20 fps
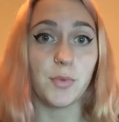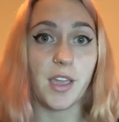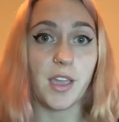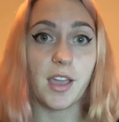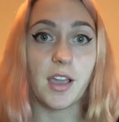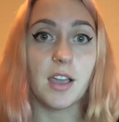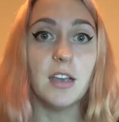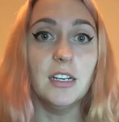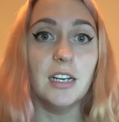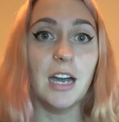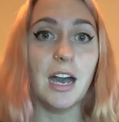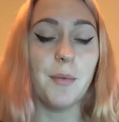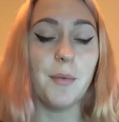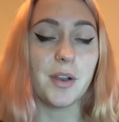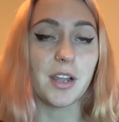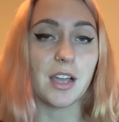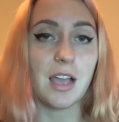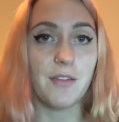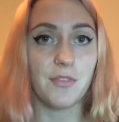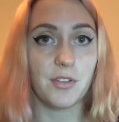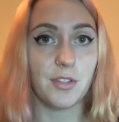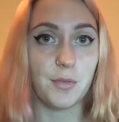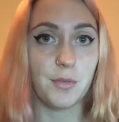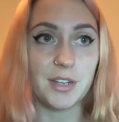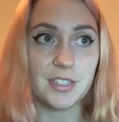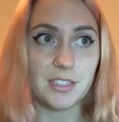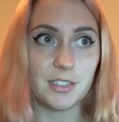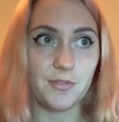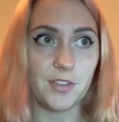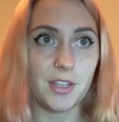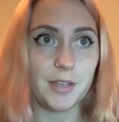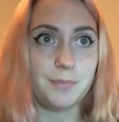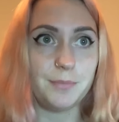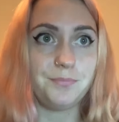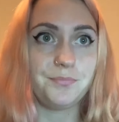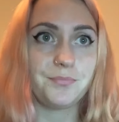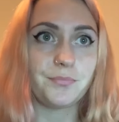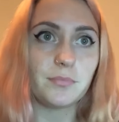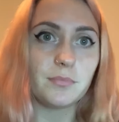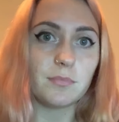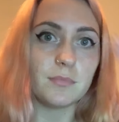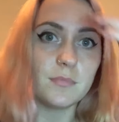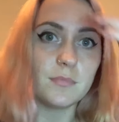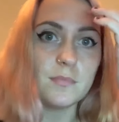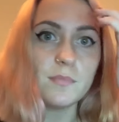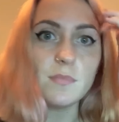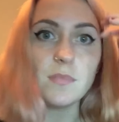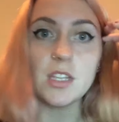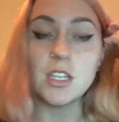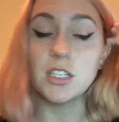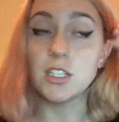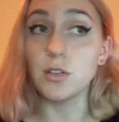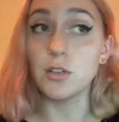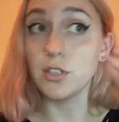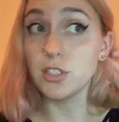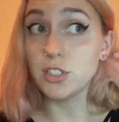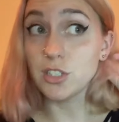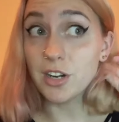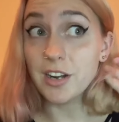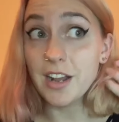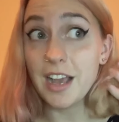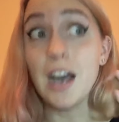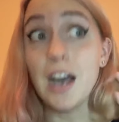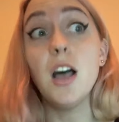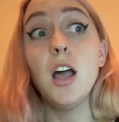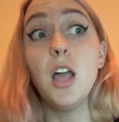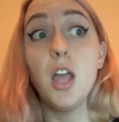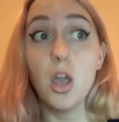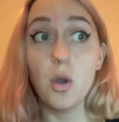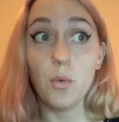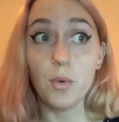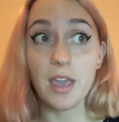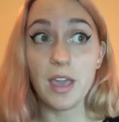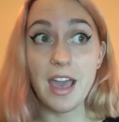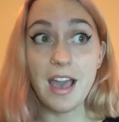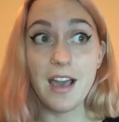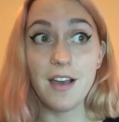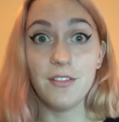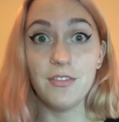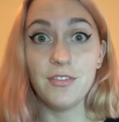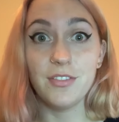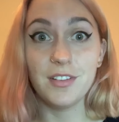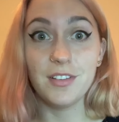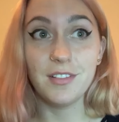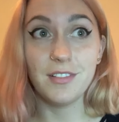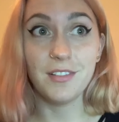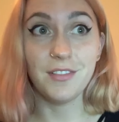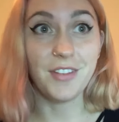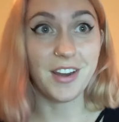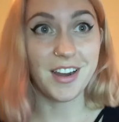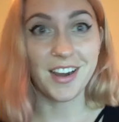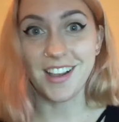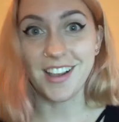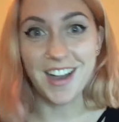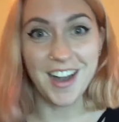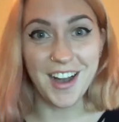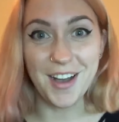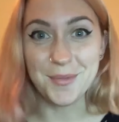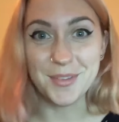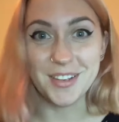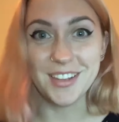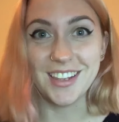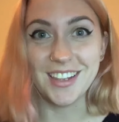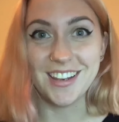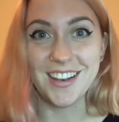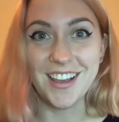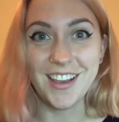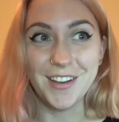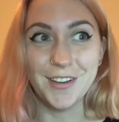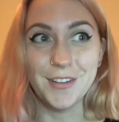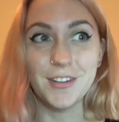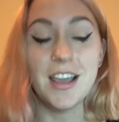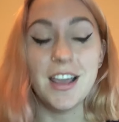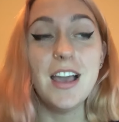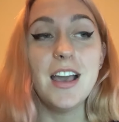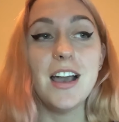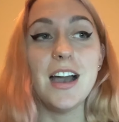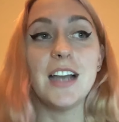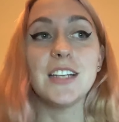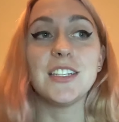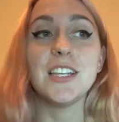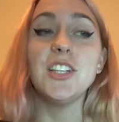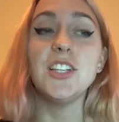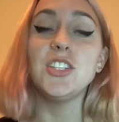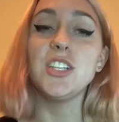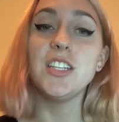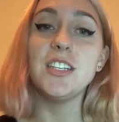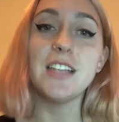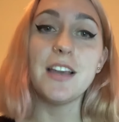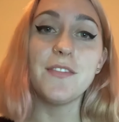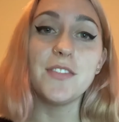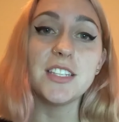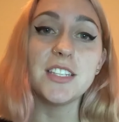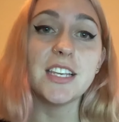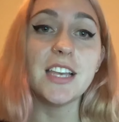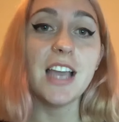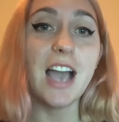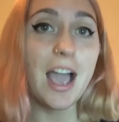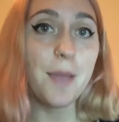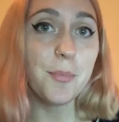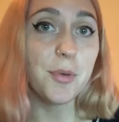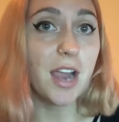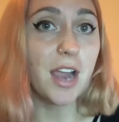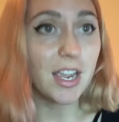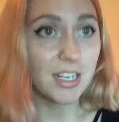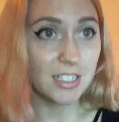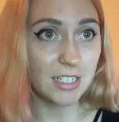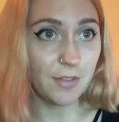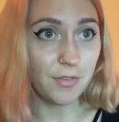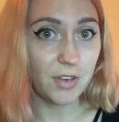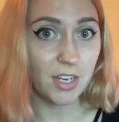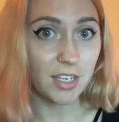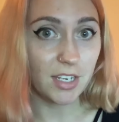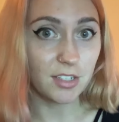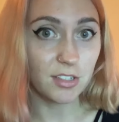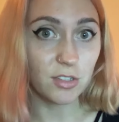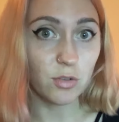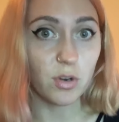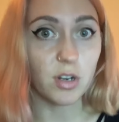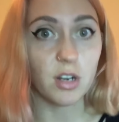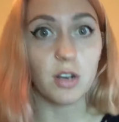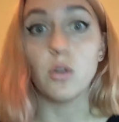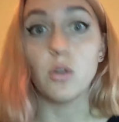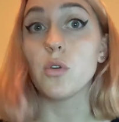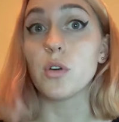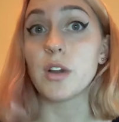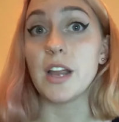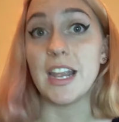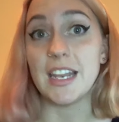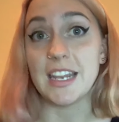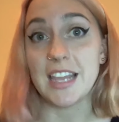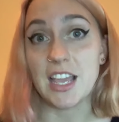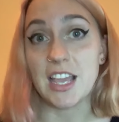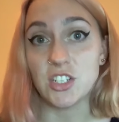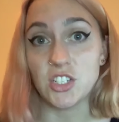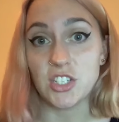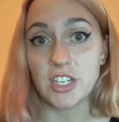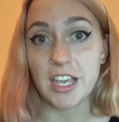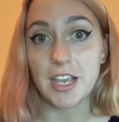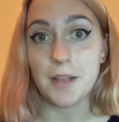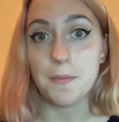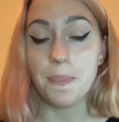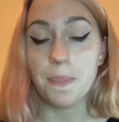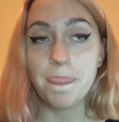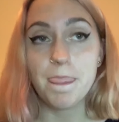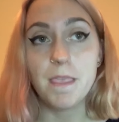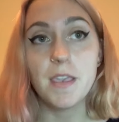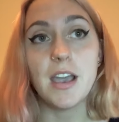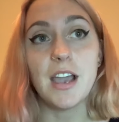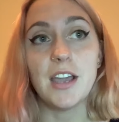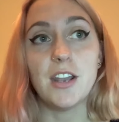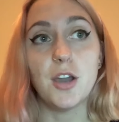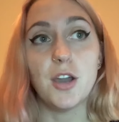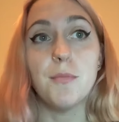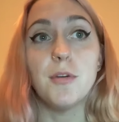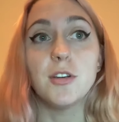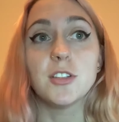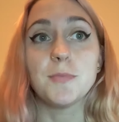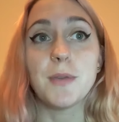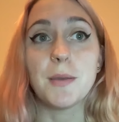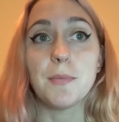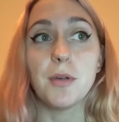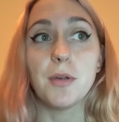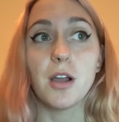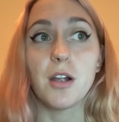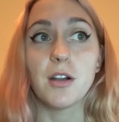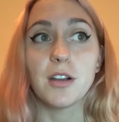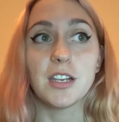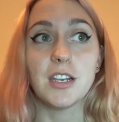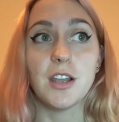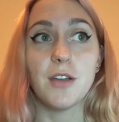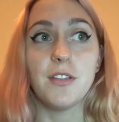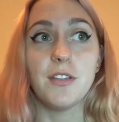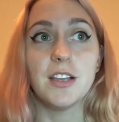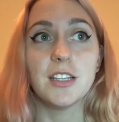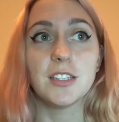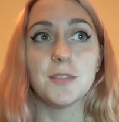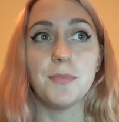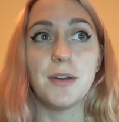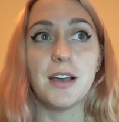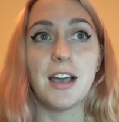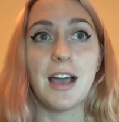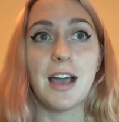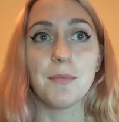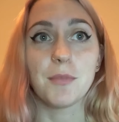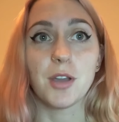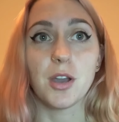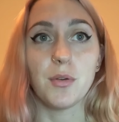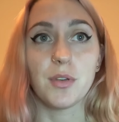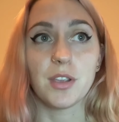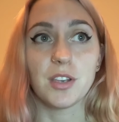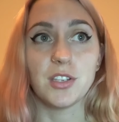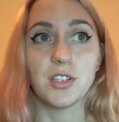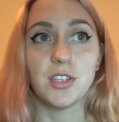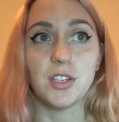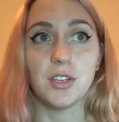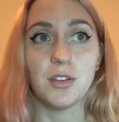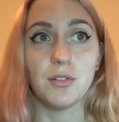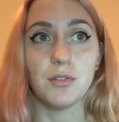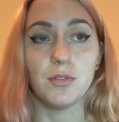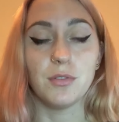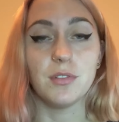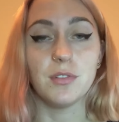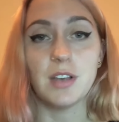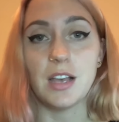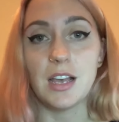week I'm going to cover the rest of them. So to start out, we have very commonly known attention deficit hyperactivity disorder, or ADHD. I know most people already know this, but I'm going to